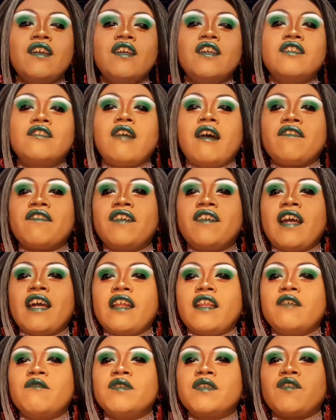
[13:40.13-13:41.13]
so after
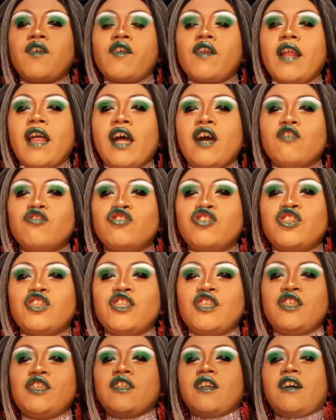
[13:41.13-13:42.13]
Natalie was voted out,
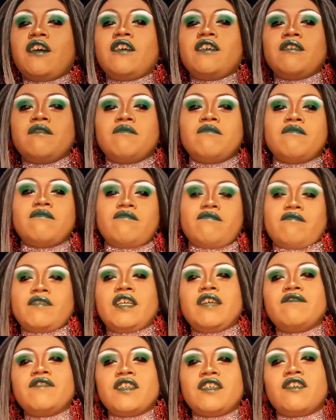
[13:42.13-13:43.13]
she
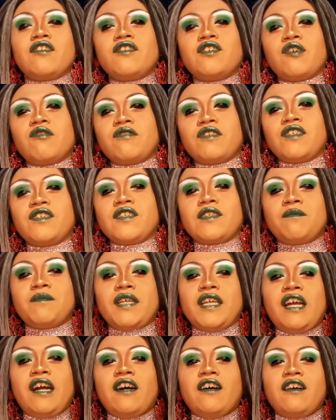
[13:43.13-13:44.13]
gifted her token to
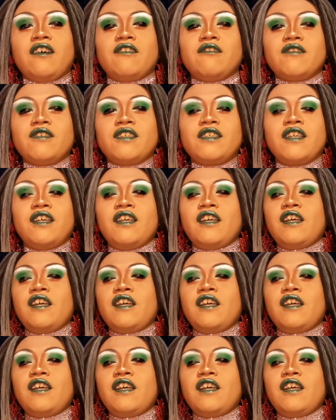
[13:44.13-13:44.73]
somebody else,